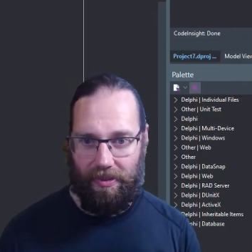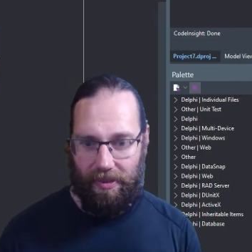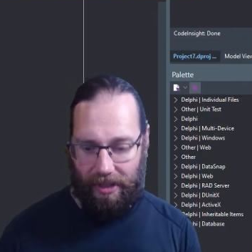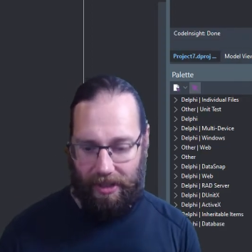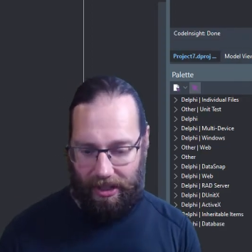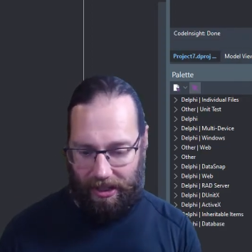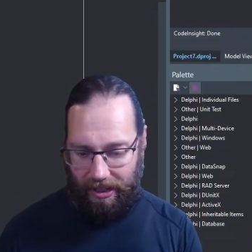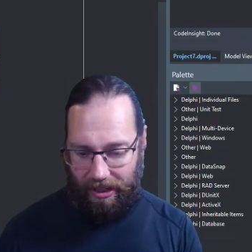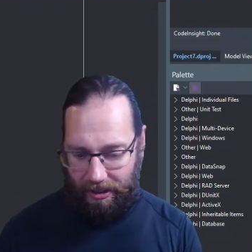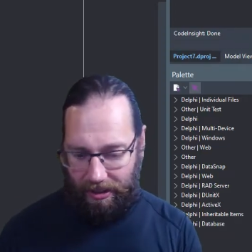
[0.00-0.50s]

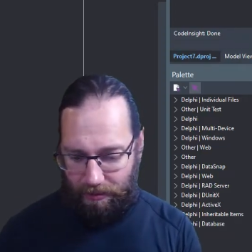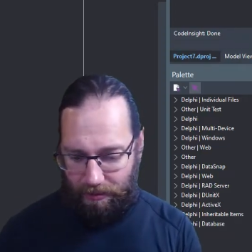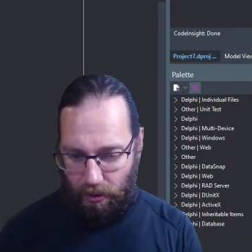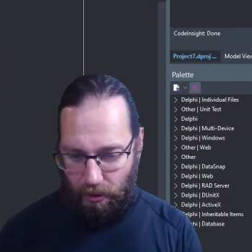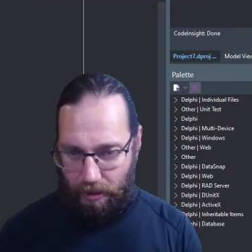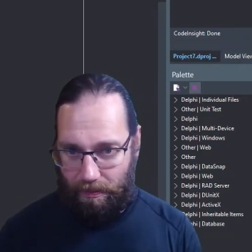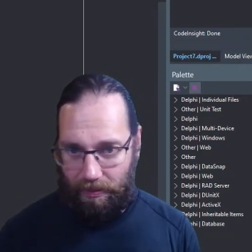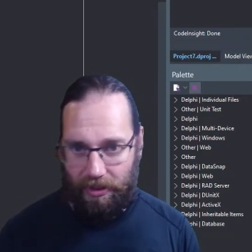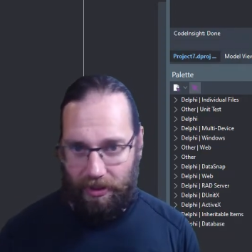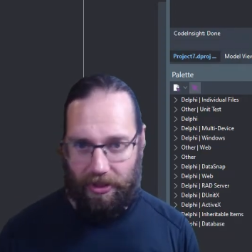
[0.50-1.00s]
uh,
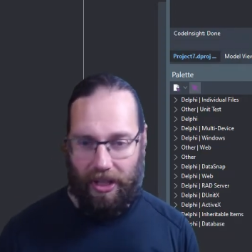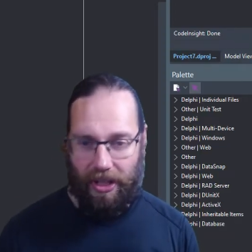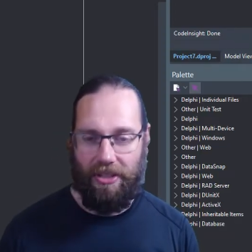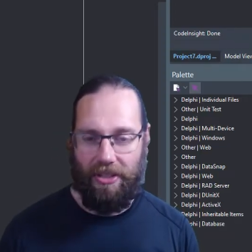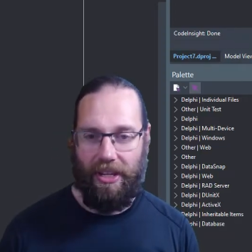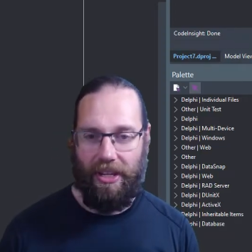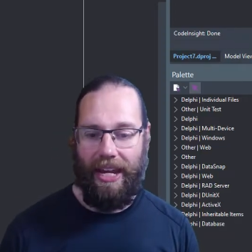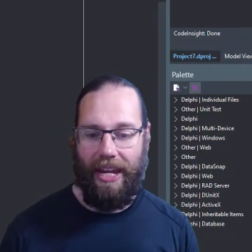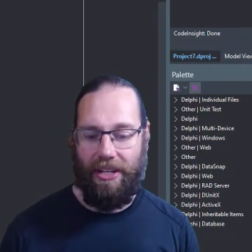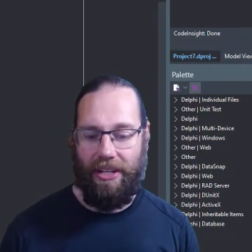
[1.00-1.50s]
4, so that's
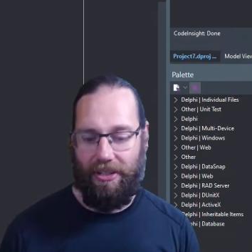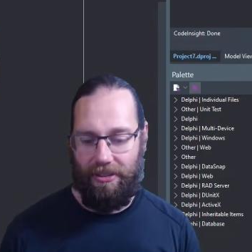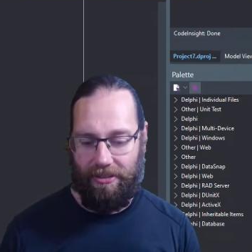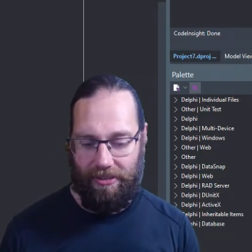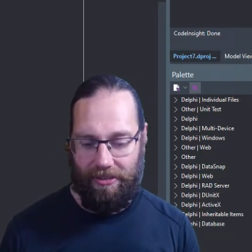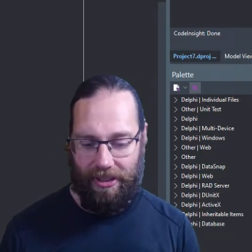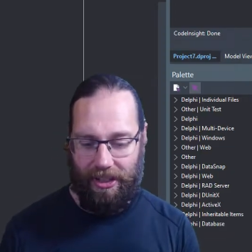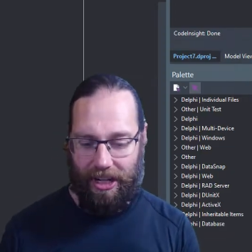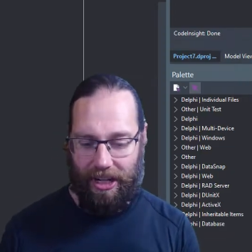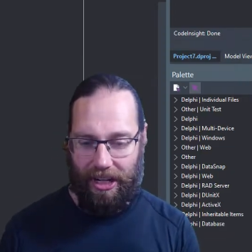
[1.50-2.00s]
8,
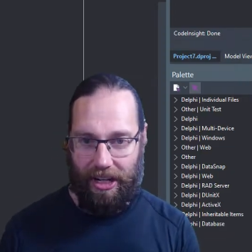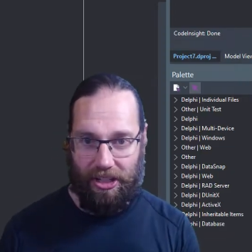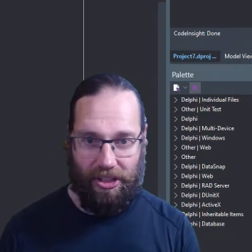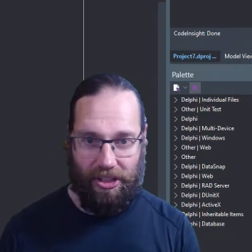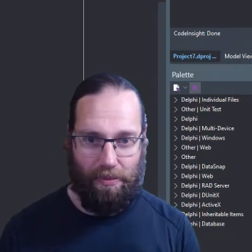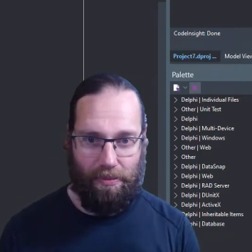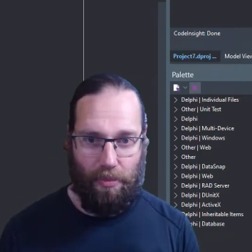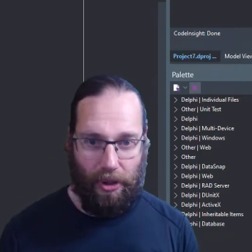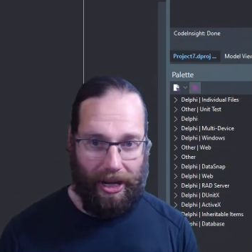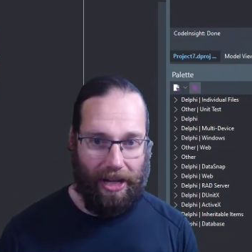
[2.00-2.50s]
and I can
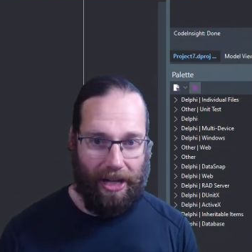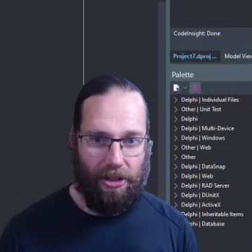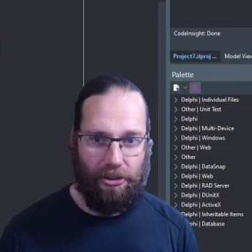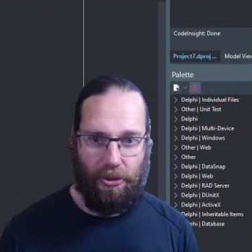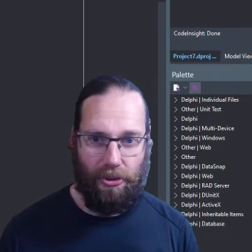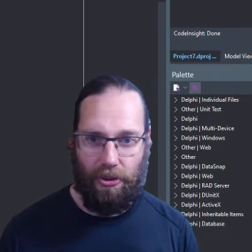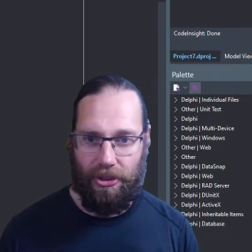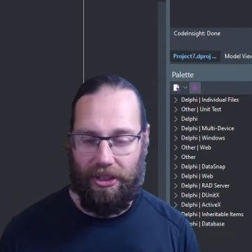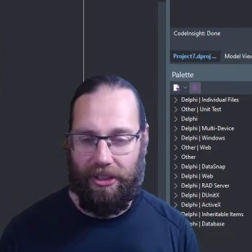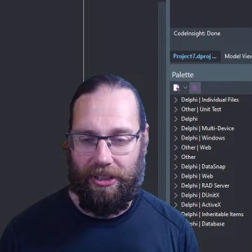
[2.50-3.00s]
actually put
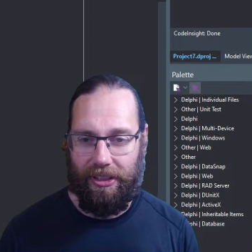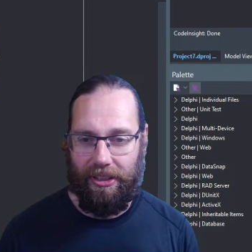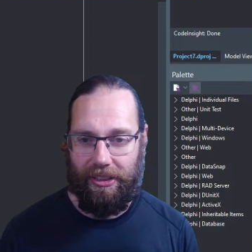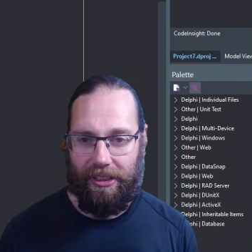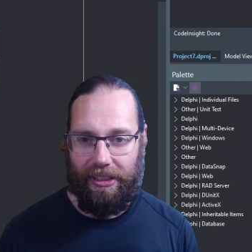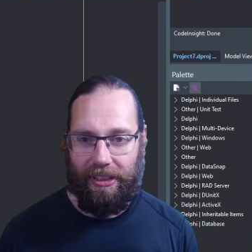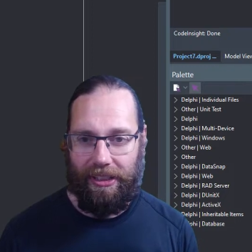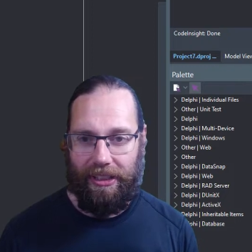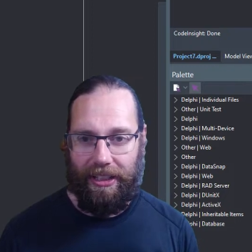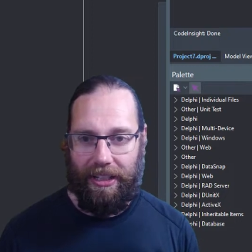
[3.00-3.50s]
underscores in.
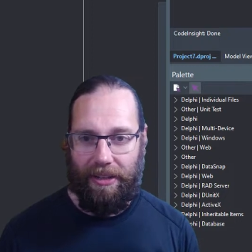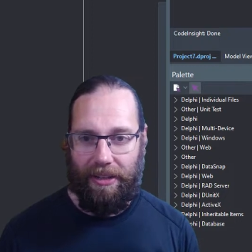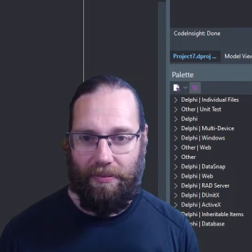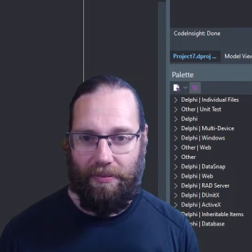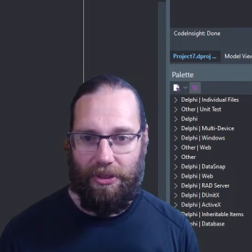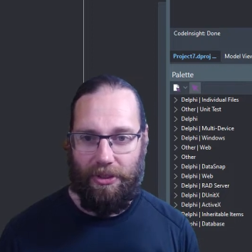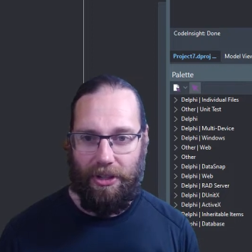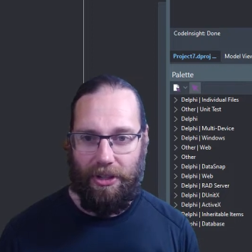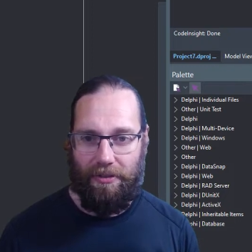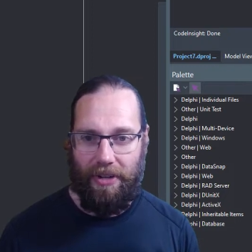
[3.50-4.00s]

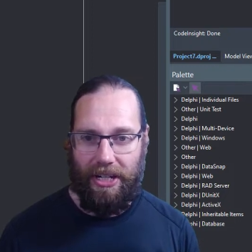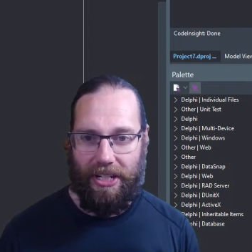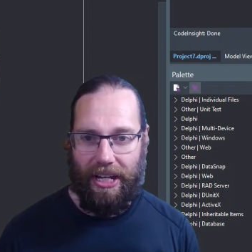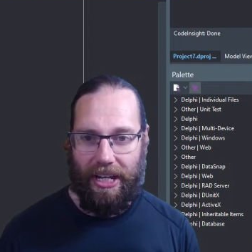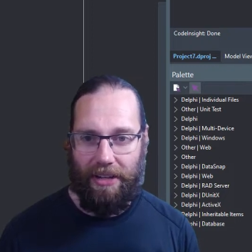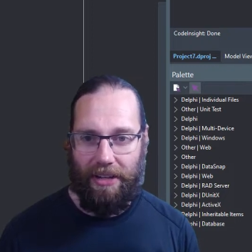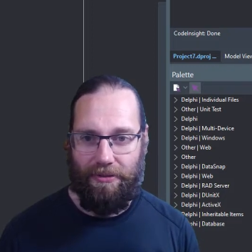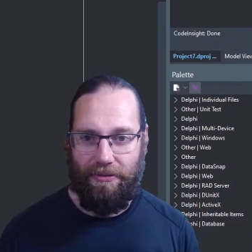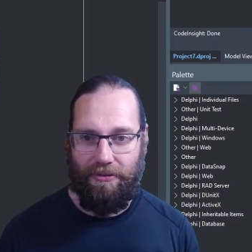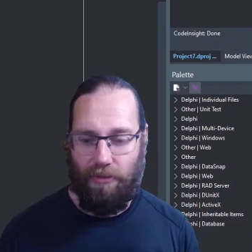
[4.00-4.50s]
So if I
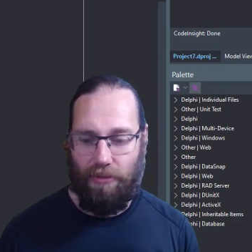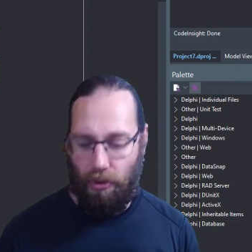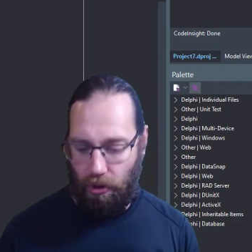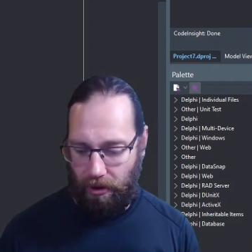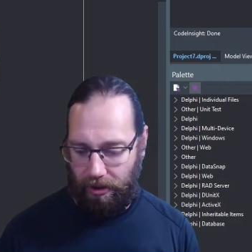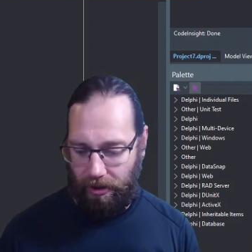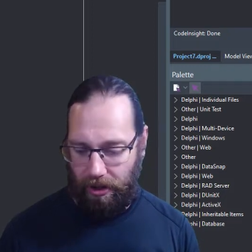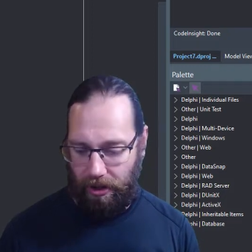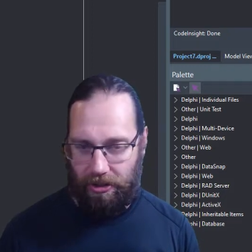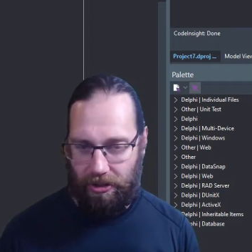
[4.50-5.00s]
take four
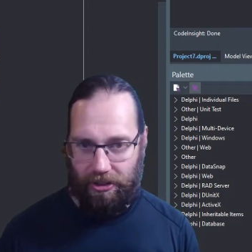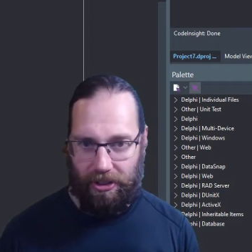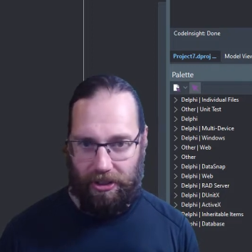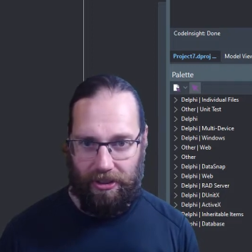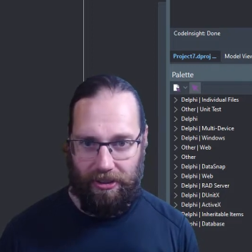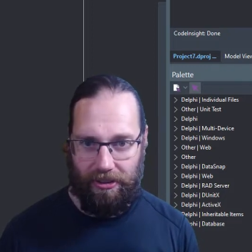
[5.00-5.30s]
of those,